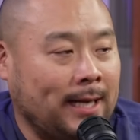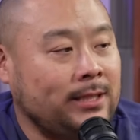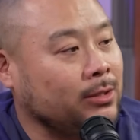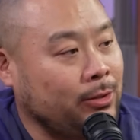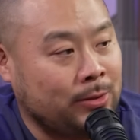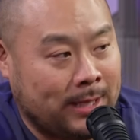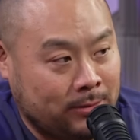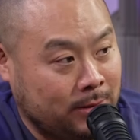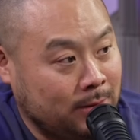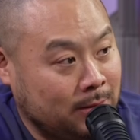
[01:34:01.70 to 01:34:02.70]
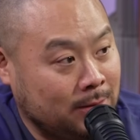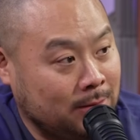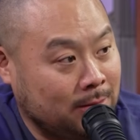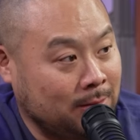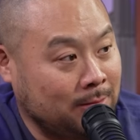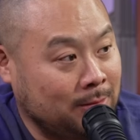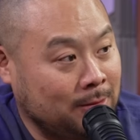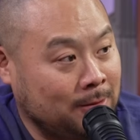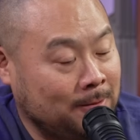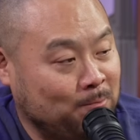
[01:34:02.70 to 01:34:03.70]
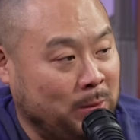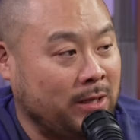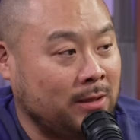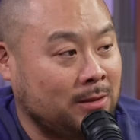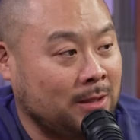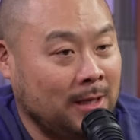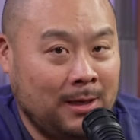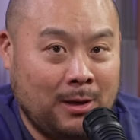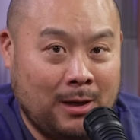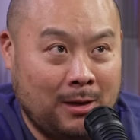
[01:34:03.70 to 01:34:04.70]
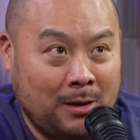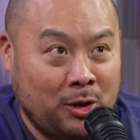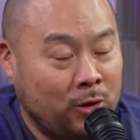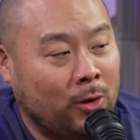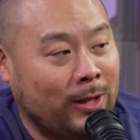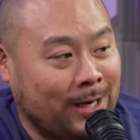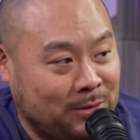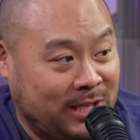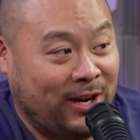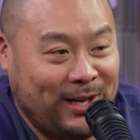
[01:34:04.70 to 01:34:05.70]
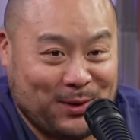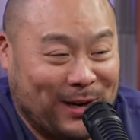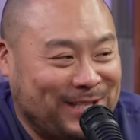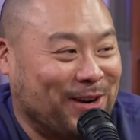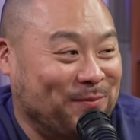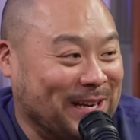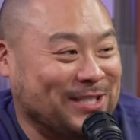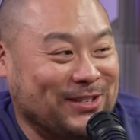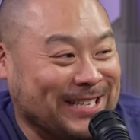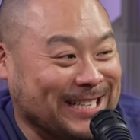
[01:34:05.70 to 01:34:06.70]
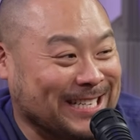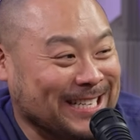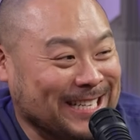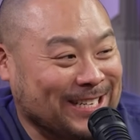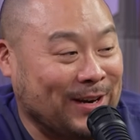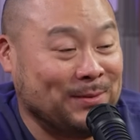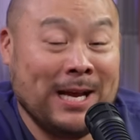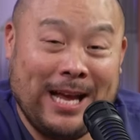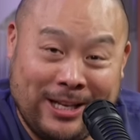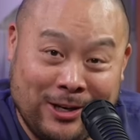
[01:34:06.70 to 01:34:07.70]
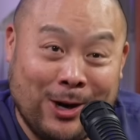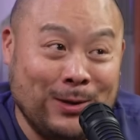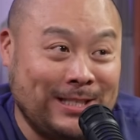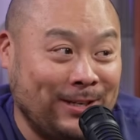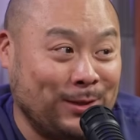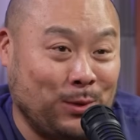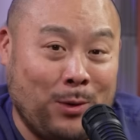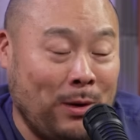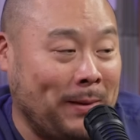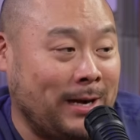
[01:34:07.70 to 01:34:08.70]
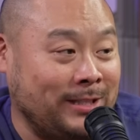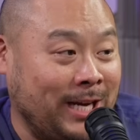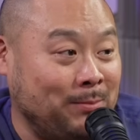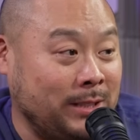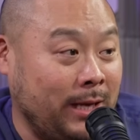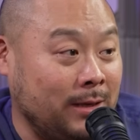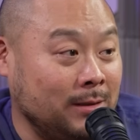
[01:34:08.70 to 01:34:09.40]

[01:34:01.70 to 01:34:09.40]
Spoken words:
still use ounces because you know that I'm serious when I start measuring in grams, and you know it's serious when I whip out a gem scale.